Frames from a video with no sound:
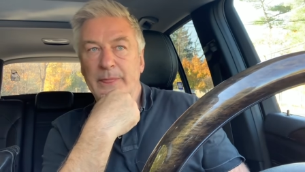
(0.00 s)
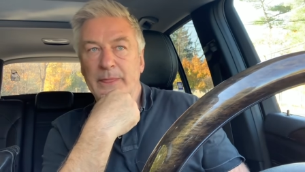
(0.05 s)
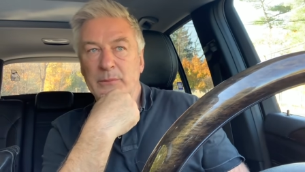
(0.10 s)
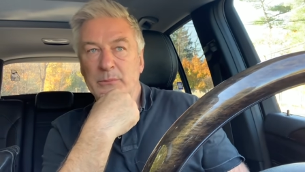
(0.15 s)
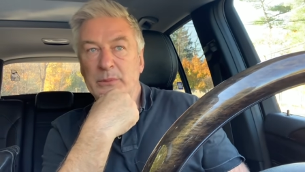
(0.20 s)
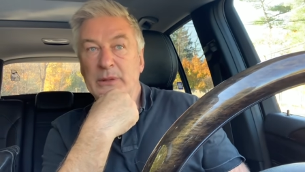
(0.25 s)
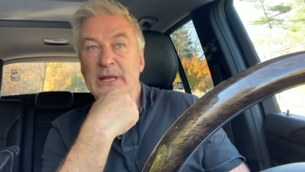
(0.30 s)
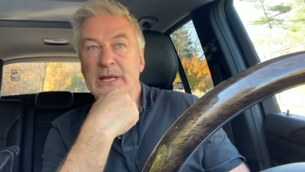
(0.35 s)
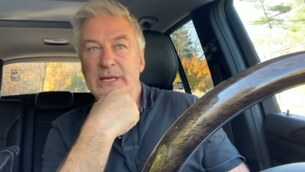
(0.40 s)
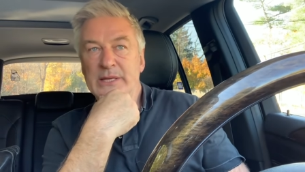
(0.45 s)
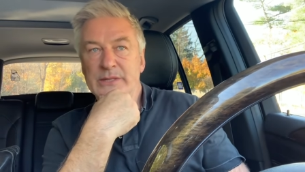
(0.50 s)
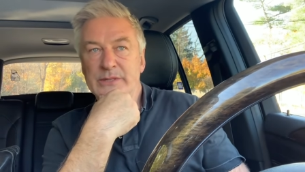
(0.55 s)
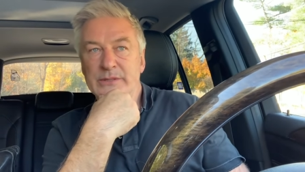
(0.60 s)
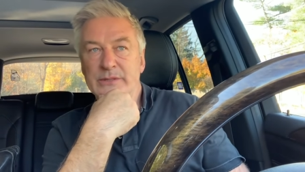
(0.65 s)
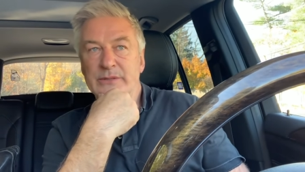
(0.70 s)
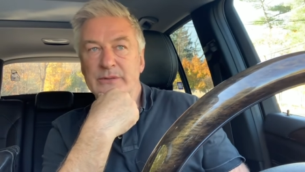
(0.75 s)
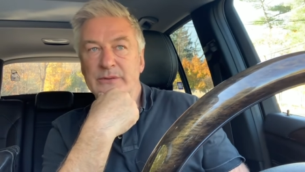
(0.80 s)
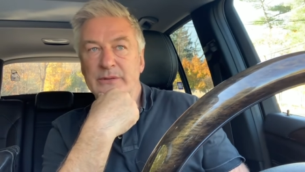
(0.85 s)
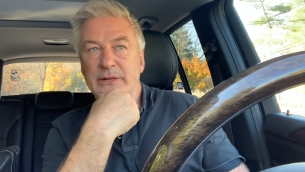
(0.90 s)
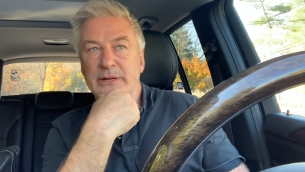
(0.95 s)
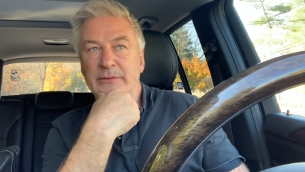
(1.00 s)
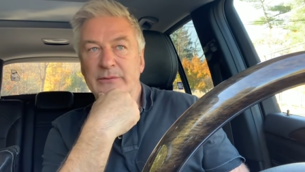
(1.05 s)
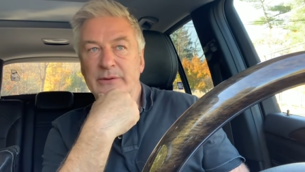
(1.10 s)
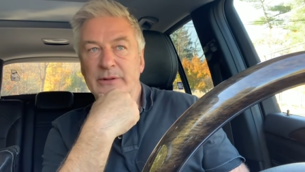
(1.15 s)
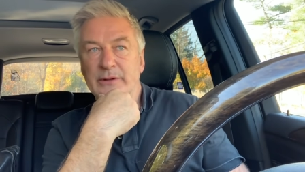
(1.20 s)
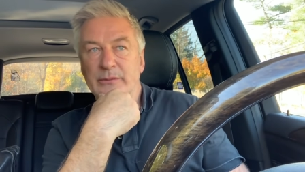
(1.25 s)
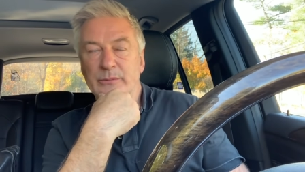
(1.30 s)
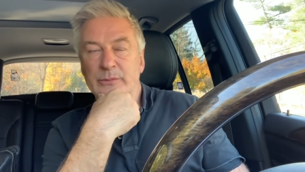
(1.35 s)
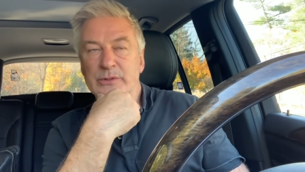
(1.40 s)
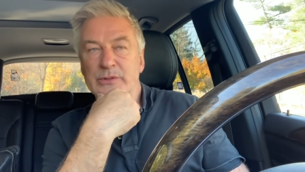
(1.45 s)
pleased that
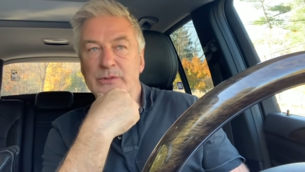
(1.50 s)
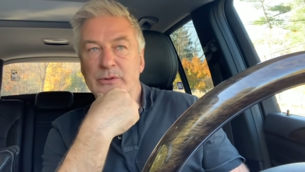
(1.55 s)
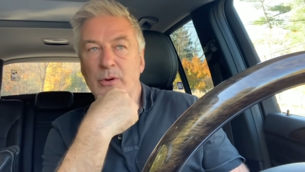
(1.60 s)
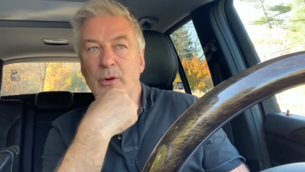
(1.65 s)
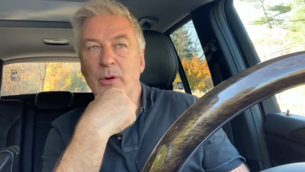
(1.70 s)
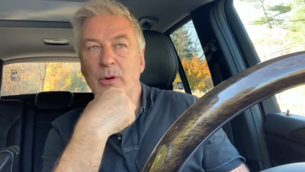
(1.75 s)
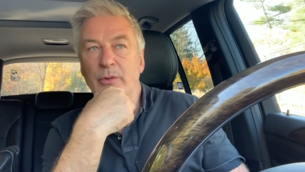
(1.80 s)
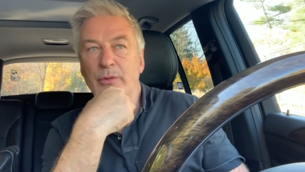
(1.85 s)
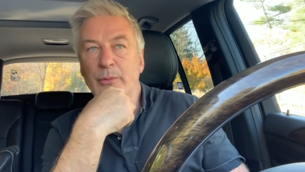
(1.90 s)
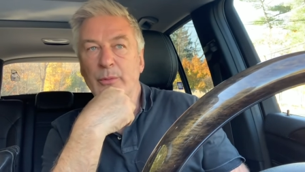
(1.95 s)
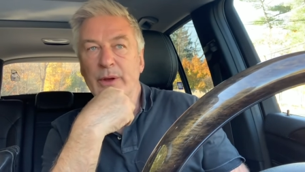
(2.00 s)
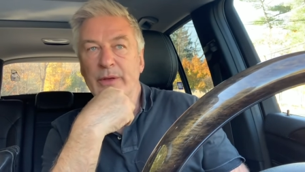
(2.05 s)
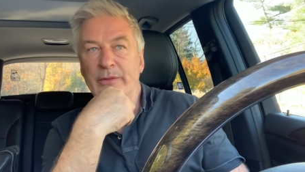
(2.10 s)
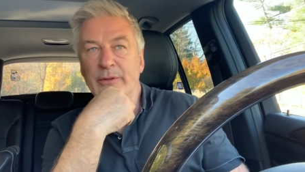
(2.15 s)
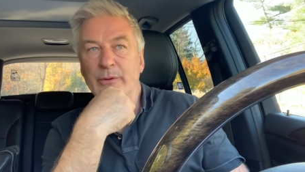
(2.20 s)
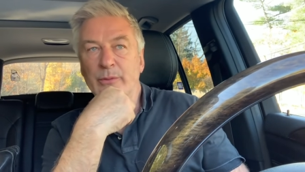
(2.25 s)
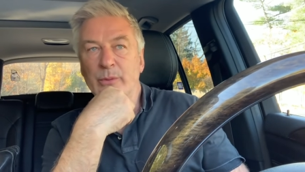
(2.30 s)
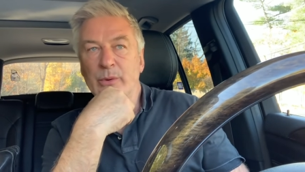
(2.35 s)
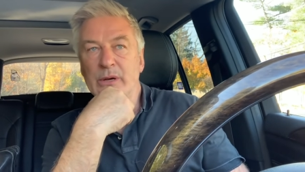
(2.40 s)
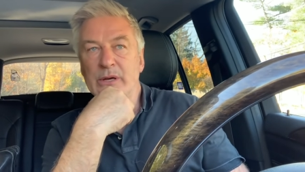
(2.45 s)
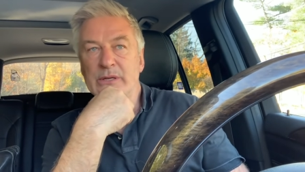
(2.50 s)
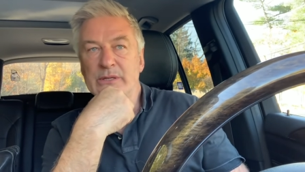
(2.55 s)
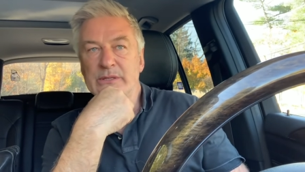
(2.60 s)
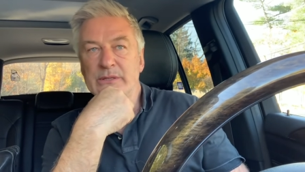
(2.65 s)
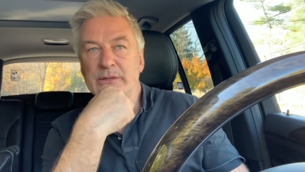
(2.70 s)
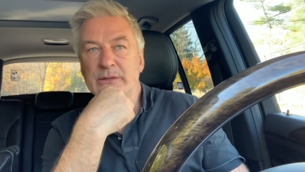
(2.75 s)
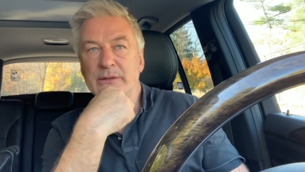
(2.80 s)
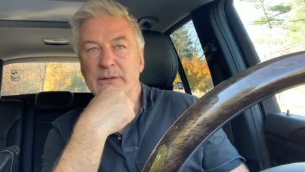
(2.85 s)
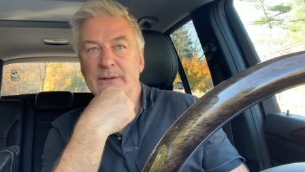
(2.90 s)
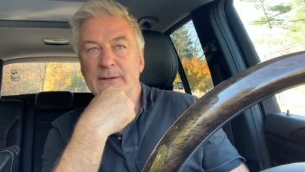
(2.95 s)
everything was called the way that it was,
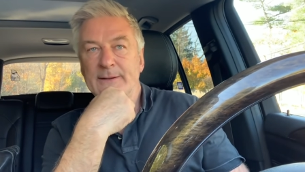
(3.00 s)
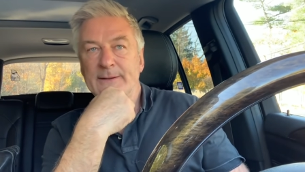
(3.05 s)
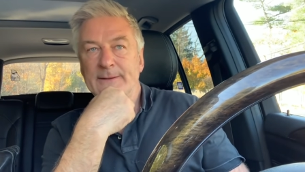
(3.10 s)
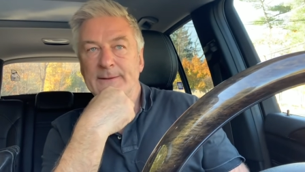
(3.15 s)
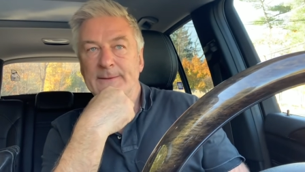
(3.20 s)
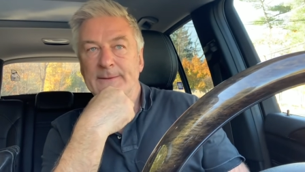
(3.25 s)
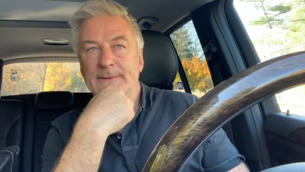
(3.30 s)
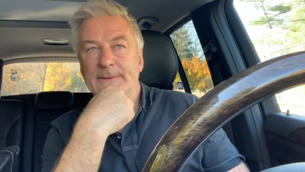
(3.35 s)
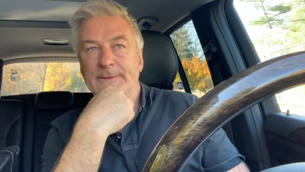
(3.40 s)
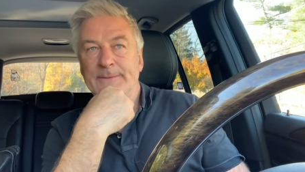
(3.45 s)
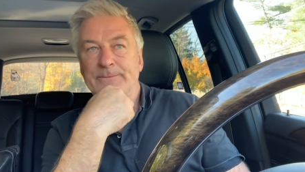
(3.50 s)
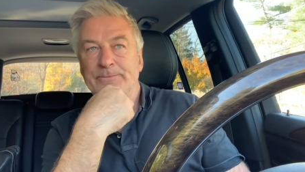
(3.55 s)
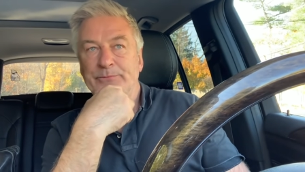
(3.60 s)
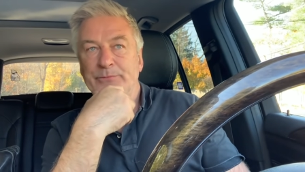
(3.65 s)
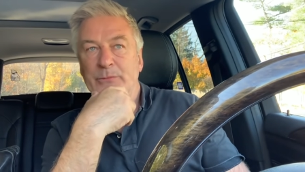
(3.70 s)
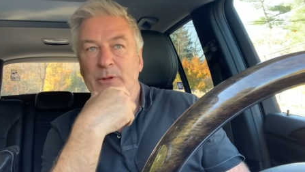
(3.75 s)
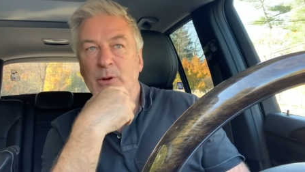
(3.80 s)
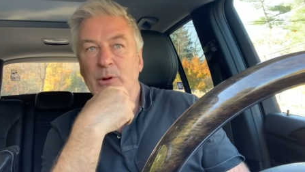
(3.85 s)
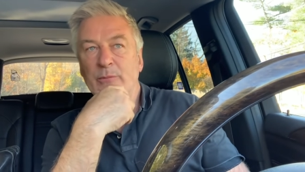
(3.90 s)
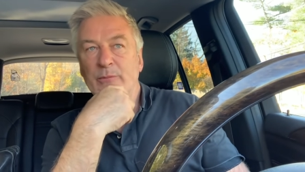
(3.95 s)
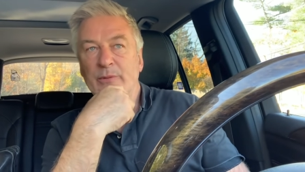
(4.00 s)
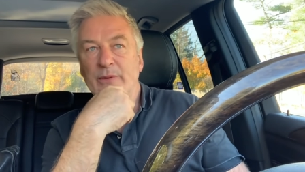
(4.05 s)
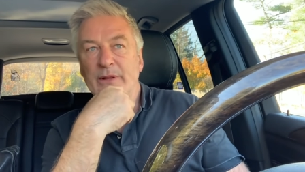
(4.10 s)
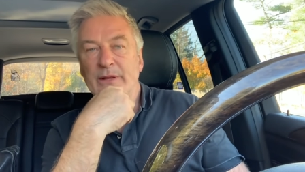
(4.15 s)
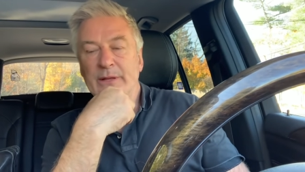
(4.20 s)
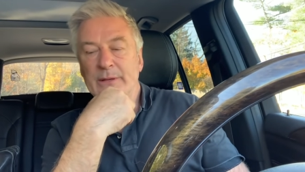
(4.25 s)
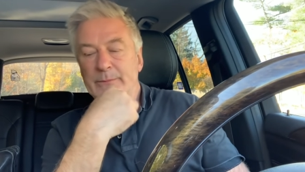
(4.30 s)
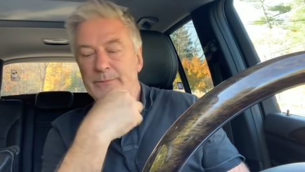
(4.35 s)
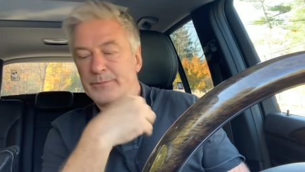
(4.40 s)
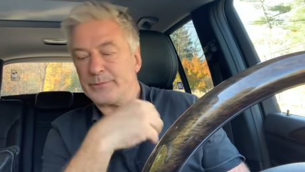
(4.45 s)
and
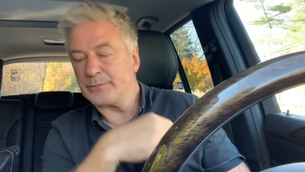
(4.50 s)
hopefully